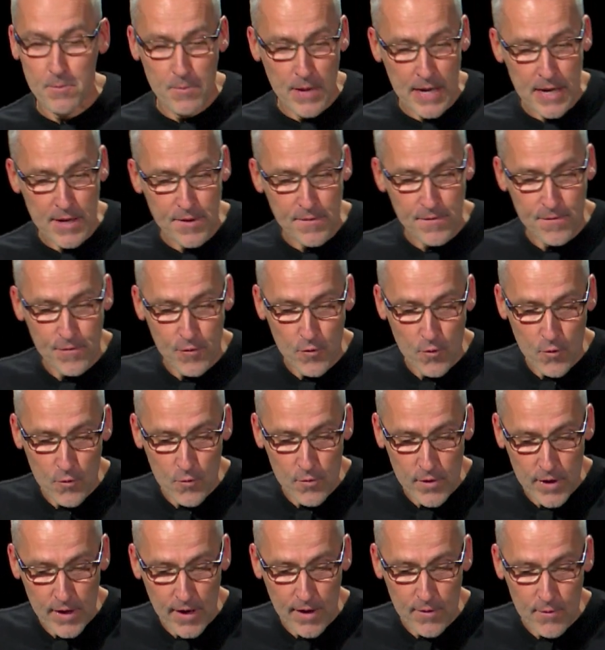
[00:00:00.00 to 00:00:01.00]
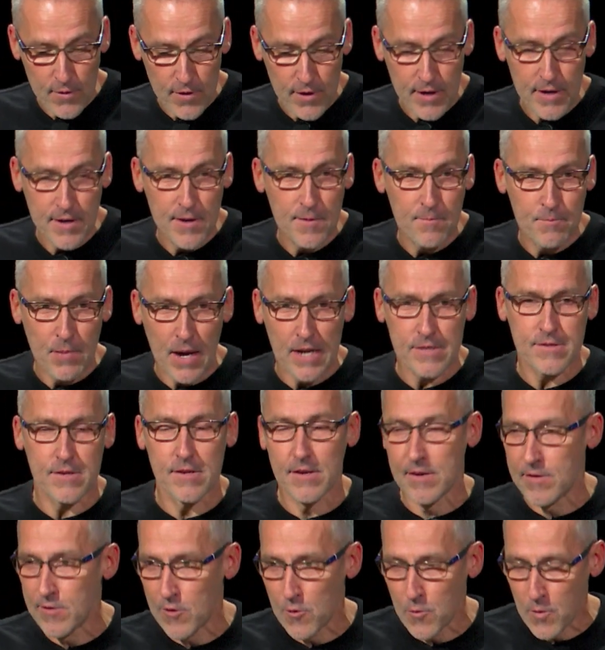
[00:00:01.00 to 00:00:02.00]
and meaningful, you know, looking at
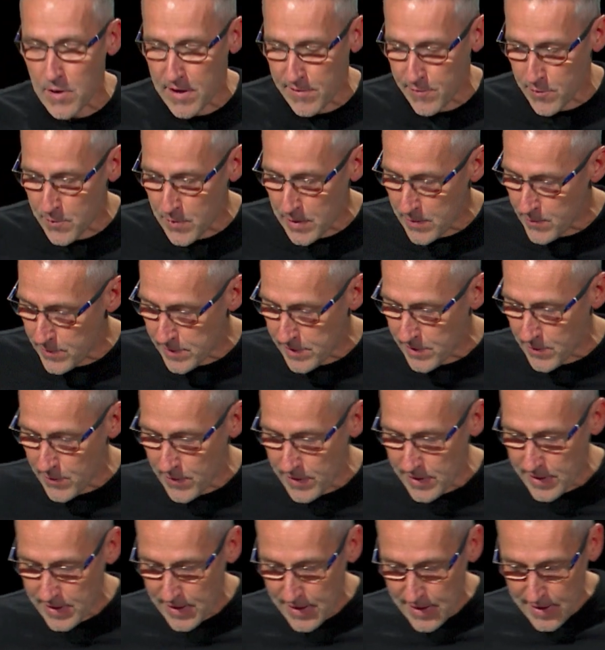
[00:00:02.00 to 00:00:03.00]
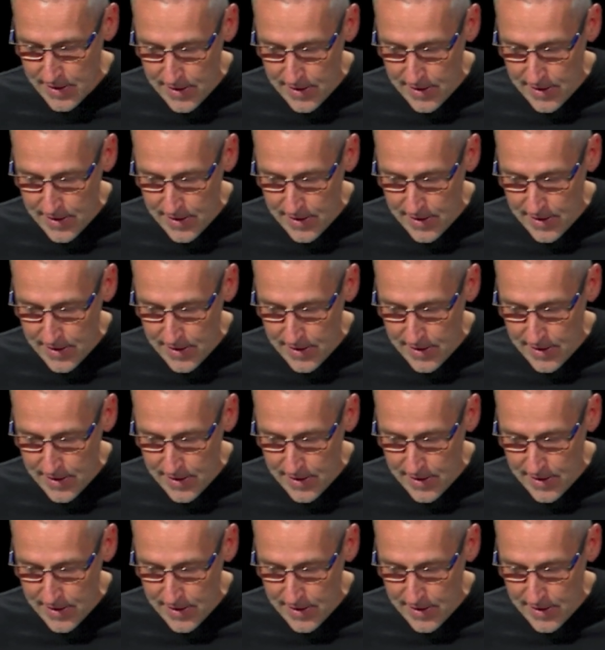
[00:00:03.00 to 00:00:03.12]
butter or whatever we were doing